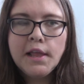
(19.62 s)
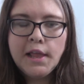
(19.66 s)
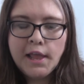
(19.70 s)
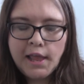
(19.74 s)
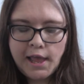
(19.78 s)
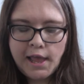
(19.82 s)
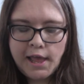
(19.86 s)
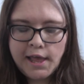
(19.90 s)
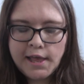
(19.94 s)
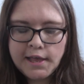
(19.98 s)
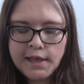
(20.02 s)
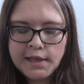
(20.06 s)

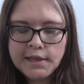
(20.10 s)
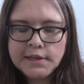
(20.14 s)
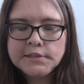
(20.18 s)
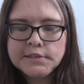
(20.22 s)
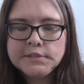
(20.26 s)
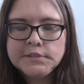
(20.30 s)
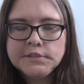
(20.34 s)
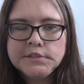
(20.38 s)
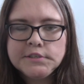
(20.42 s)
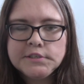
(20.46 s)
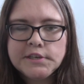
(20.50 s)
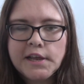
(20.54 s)

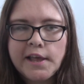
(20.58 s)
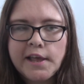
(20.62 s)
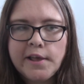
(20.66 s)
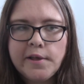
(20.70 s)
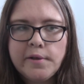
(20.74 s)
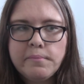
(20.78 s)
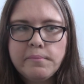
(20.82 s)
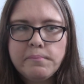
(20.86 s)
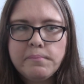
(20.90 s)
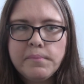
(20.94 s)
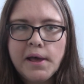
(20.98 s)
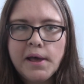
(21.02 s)
and
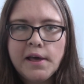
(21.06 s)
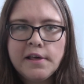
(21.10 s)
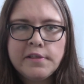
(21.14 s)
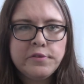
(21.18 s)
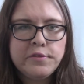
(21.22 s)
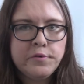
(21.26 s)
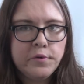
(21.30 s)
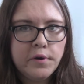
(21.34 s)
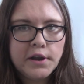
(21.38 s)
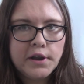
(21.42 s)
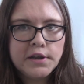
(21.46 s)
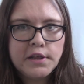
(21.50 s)
I
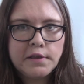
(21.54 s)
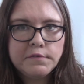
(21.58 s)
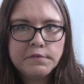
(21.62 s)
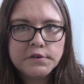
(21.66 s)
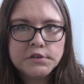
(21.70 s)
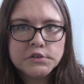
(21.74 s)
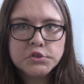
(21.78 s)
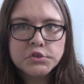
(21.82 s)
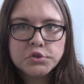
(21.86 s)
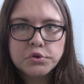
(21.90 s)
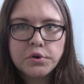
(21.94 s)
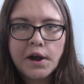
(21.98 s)
thought I'd give it
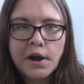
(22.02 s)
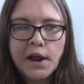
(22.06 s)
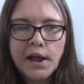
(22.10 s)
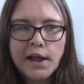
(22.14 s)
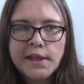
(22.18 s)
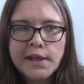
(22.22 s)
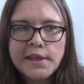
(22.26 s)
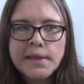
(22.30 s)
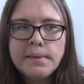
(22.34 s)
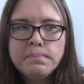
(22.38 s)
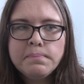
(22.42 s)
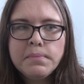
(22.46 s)
a
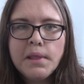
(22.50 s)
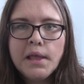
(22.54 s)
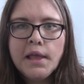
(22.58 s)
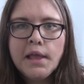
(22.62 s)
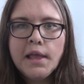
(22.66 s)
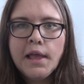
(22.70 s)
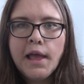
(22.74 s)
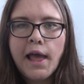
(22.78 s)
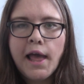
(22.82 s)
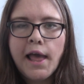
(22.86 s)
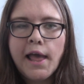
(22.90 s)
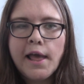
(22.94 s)
try.
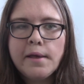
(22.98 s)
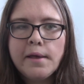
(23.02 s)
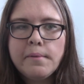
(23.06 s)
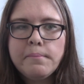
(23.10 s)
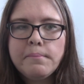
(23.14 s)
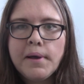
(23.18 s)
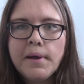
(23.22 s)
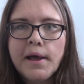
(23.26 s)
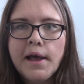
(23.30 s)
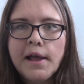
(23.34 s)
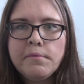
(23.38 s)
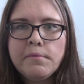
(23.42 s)

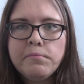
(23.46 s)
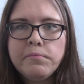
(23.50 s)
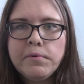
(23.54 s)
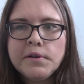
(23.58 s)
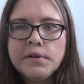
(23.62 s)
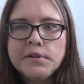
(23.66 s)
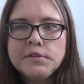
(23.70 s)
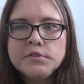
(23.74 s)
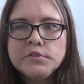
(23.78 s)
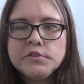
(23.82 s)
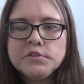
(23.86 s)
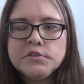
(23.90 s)

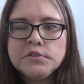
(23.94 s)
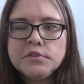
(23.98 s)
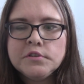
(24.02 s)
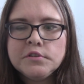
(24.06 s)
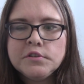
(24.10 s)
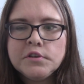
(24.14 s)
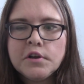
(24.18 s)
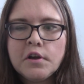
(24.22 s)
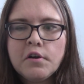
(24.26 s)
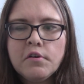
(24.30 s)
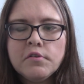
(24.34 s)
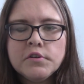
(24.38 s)

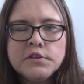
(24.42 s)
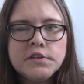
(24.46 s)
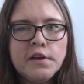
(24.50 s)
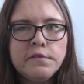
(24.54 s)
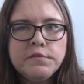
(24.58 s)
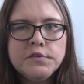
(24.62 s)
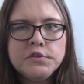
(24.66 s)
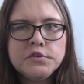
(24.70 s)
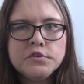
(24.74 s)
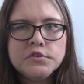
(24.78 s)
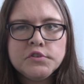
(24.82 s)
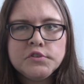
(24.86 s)
You can't have
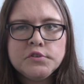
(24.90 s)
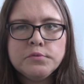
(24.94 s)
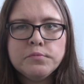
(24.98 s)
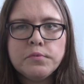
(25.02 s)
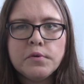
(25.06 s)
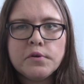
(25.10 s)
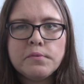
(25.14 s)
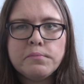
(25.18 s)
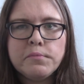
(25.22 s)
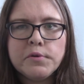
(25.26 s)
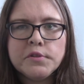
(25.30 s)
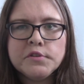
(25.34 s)
it just a
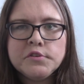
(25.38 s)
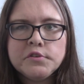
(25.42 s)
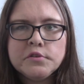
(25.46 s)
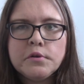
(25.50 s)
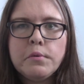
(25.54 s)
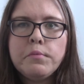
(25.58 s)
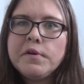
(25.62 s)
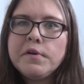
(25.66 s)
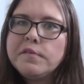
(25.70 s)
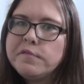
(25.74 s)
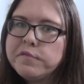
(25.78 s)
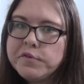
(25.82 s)
1 month, so
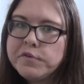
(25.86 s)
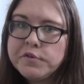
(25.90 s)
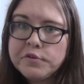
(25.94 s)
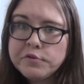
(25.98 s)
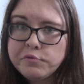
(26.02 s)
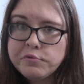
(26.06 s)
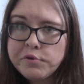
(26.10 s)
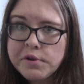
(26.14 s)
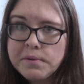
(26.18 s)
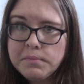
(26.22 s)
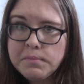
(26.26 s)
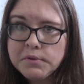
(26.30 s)
I went for a
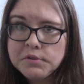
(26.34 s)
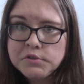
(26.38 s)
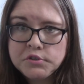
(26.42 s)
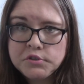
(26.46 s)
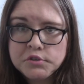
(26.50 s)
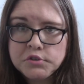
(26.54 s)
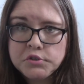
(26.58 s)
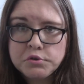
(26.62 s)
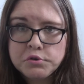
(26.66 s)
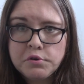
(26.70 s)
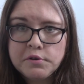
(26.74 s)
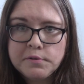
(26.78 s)
3 month
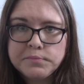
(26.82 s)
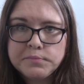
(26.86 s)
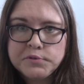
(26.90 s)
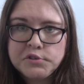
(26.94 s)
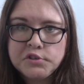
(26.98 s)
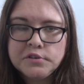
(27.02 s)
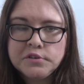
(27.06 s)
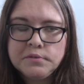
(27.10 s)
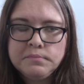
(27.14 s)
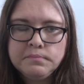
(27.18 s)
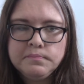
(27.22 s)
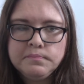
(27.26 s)

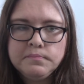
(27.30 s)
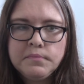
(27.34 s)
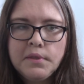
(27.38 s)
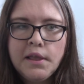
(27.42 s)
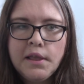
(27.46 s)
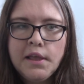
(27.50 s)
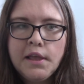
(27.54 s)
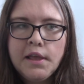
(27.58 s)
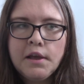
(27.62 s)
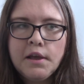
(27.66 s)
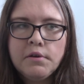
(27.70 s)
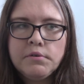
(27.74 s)
subscription,
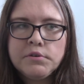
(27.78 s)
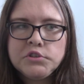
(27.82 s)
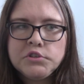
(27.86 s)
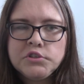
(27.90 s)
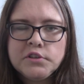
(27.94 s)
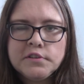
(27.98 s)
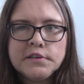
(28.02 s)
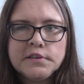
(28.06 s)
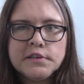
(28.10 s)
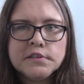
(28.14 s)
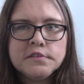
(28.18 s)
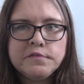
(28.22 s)
which
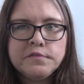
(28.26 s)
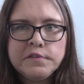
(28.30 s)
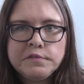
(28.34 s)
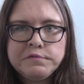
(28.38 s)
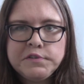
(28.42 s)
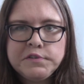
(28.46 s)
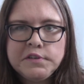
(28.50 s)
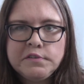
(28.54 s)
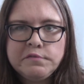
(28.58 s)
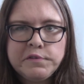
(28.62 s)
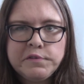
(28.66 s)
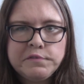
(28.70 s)
I think is
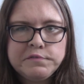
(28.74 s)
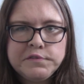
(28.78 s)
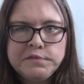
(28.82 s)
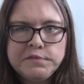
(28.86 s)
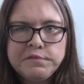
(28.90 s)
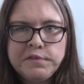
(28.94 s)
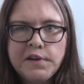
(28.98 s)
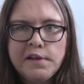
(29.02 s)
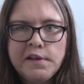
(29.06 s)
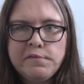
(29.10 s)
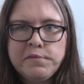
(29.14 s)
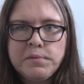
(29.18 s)

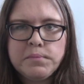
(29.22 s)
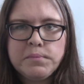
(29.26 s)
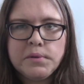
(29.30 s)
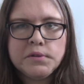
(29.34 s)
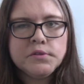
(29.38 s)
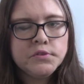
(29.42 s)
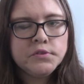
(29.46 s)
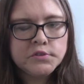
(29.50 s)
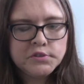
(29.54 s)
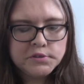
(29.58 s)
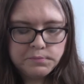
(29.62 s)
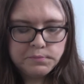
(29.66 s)
£15.55 a
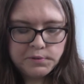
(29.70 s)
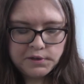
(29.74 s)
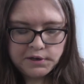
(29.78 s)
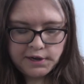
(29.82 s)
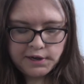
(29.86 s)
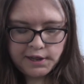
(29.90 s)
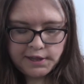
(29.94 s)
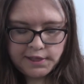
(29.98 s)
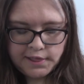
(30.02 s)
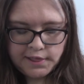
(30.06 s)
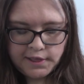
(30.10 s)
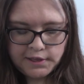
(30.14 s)
month, something
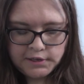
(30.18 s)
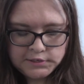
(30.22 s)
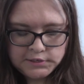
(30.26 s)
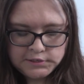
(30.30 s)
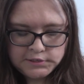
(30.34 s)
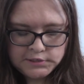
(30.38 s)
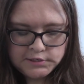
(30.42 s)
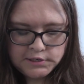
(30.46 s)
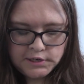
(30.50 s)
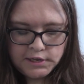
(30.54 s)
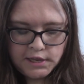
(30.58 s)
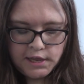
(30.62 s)
like
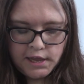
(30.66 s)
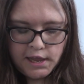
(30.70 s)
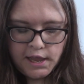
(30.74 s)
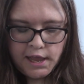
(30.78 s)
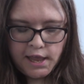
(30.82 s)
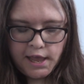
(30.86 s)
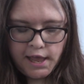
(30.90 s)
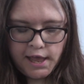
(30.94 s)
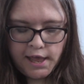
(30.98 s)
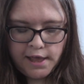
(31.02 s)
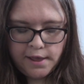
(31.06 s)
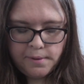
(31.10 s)
that.
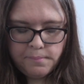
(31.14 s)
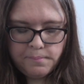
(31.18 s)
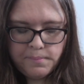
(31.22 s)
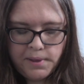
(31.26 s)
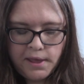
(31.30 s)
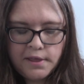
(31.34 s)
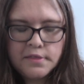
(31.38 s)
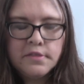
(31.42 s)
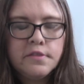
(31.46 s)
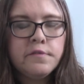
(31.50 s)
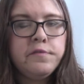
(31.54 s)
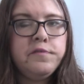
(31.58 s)

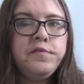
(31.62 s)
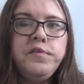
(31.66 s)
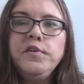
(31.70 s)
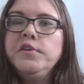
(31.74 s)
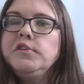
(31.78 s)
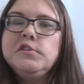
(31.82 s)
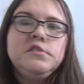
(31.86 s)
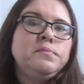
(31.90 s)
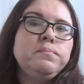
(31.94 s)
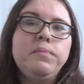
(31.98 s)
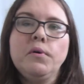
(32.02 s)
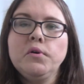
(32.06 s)
And the
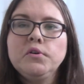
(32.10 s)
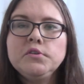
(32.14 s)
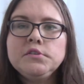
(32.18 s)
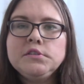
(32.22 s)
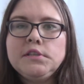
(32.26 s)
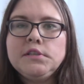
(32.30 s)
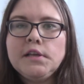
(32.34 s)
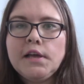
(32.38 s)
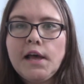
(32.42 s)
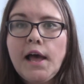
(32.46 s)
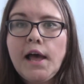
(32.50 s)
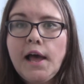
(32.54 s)
first box
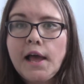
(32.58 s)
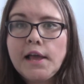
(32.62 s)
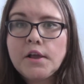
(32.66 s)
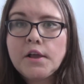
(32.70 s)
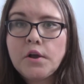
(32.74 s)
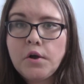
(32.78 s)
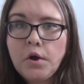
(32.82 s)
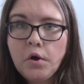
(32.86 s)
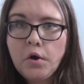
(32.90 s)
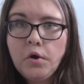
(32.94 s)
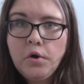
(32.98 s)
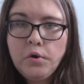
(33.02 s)
that I
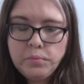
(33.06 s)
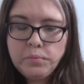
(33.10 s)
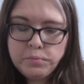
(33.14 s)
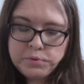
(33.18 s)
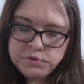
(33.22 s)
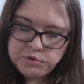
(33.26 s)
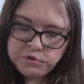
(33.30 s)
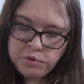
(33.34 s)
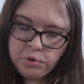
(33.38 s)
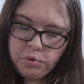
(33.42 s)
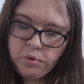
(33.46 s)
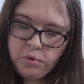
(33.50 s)
got
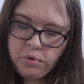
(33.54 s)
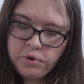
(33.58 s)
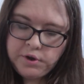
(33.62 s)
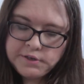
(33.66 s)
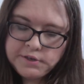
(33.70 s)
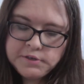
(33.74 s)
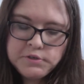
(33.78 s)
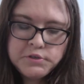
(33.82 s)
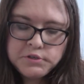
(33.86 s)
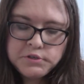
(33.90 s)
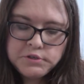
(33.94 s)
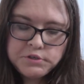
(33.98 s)
was
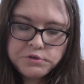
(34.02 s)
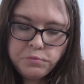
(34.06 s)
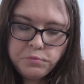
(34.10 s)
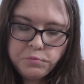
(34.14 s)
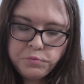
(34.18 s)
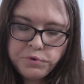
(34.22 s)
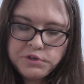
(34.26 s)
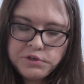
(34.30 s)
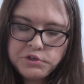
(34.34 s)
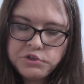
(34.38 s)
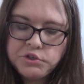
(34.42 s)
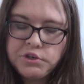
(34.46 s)
August, which